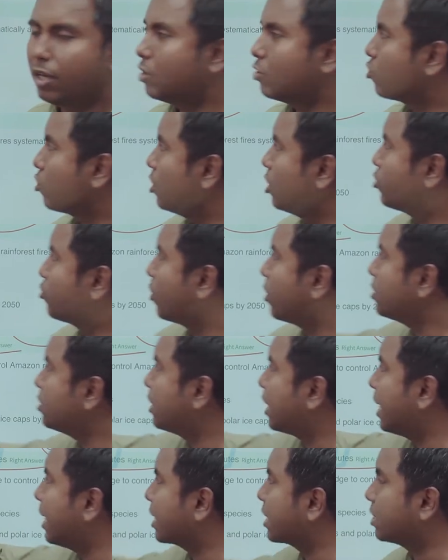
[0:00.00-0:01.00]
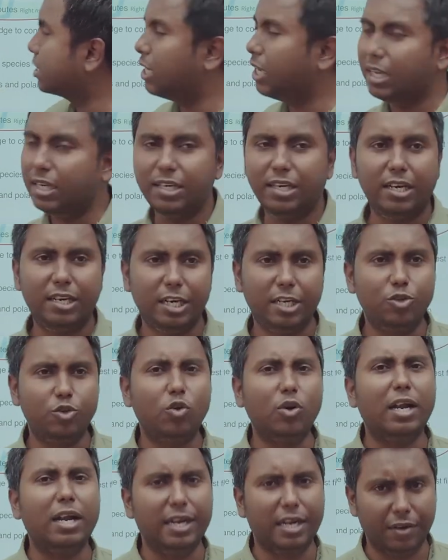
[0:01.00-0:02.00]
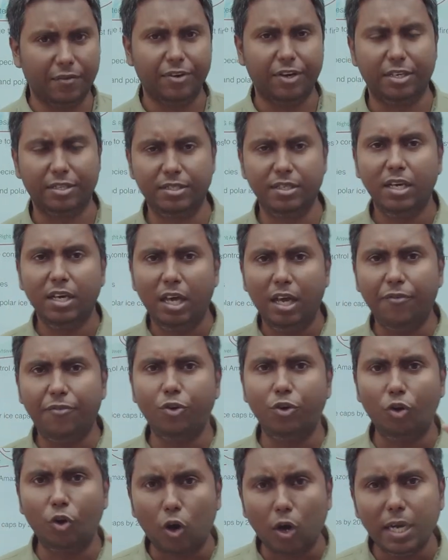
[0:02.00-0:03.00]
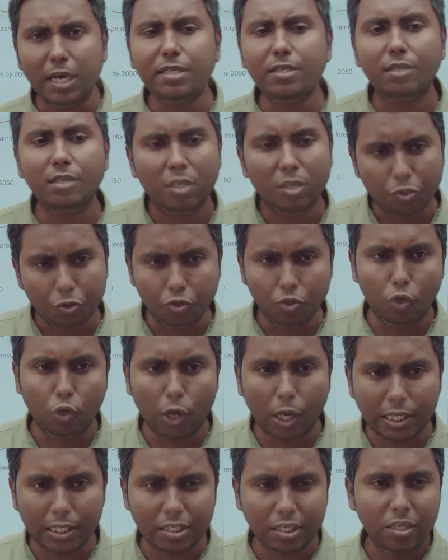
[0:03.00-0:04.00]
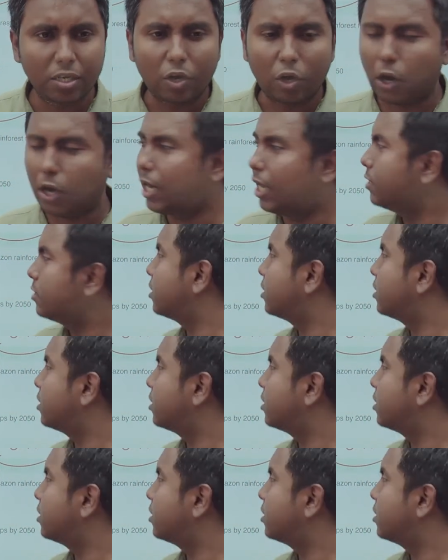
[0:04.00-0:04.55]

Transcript: so this was directly related to current affairs. If you know it, you know it, or else